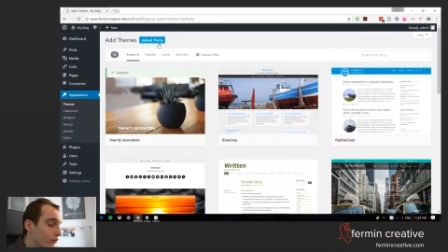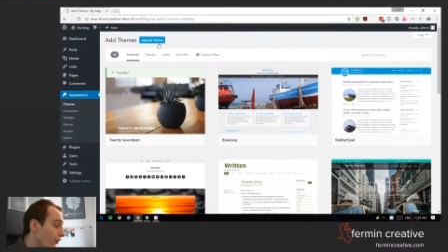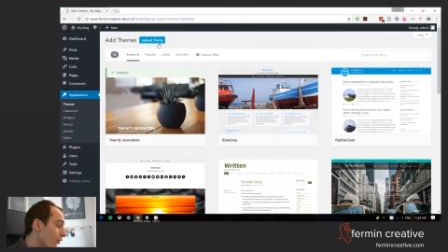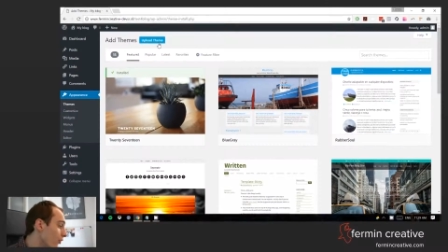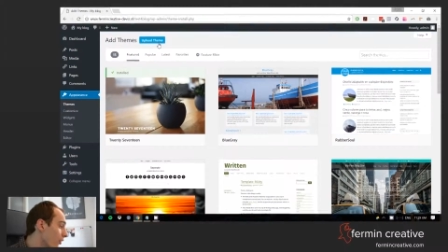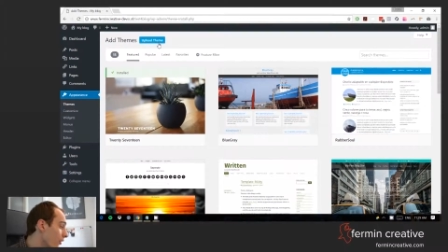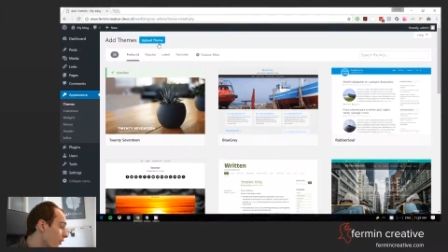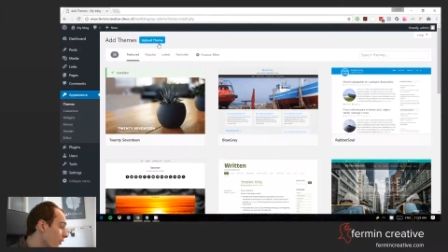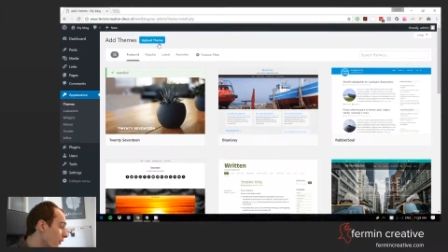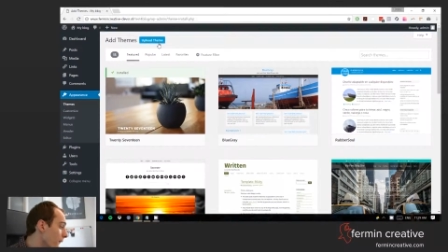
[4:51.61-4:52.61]
So
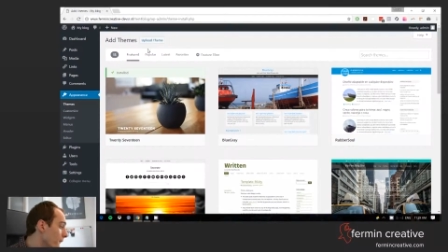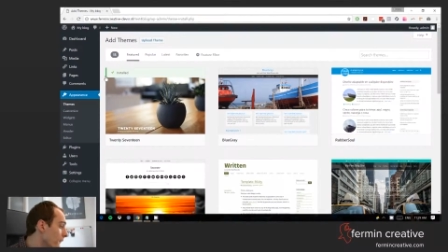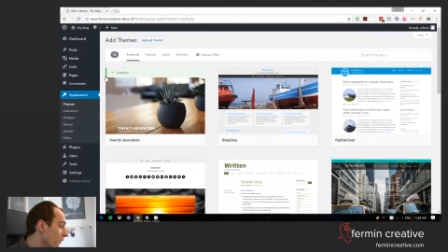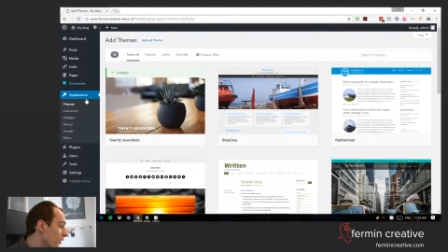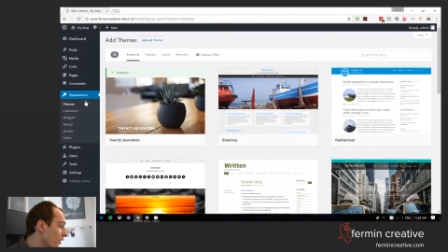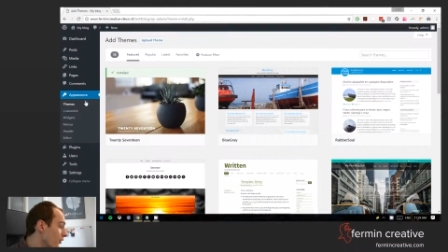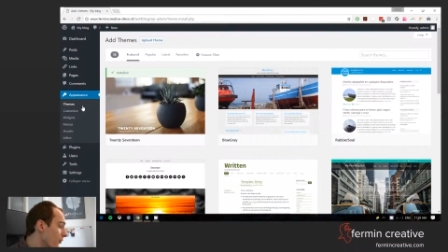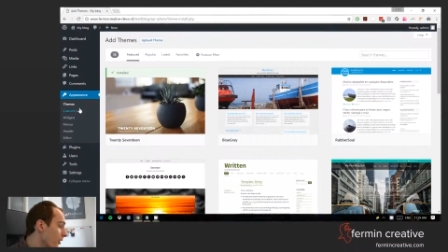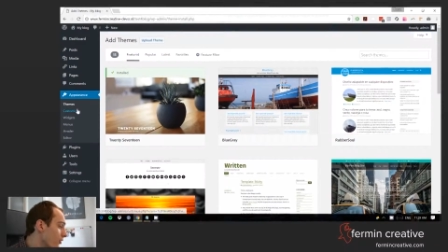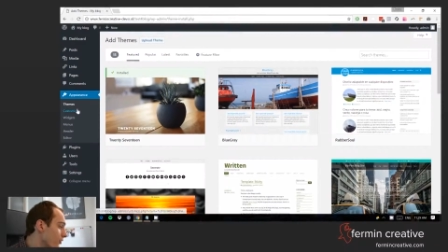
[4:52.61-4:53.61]

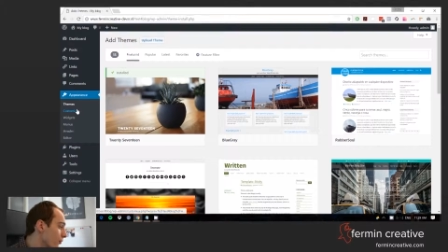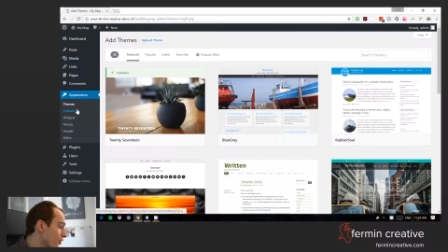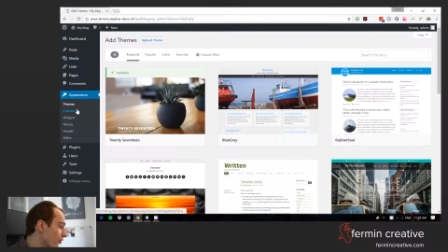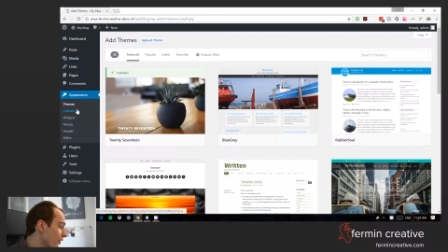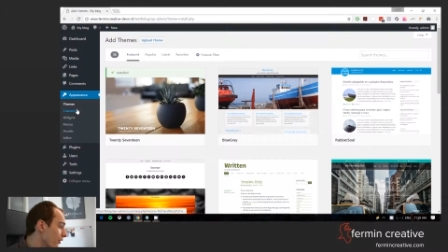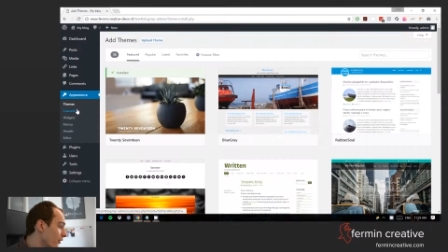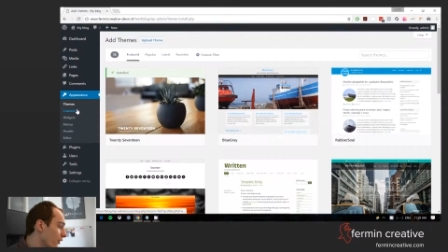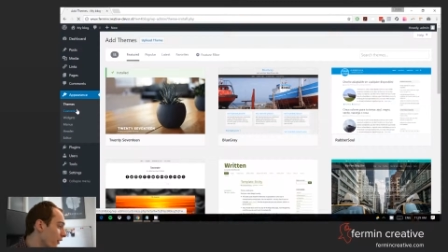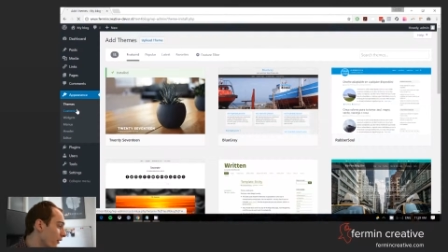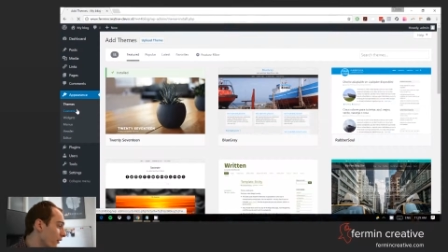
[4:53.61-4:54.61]
some nice options here.
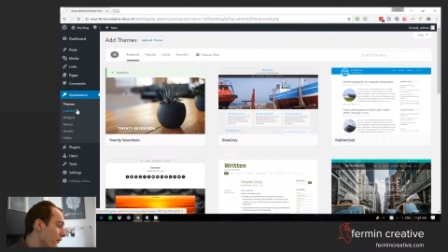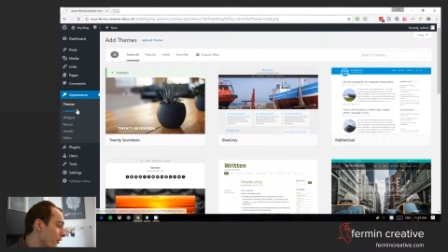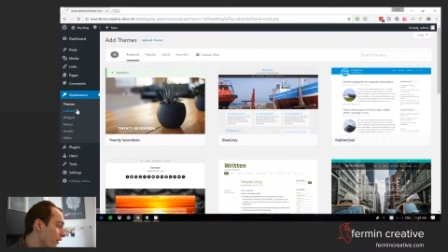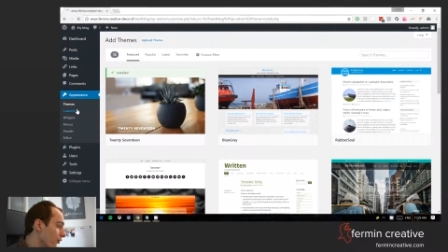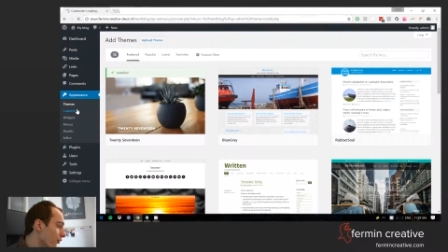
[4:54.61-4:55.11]
You can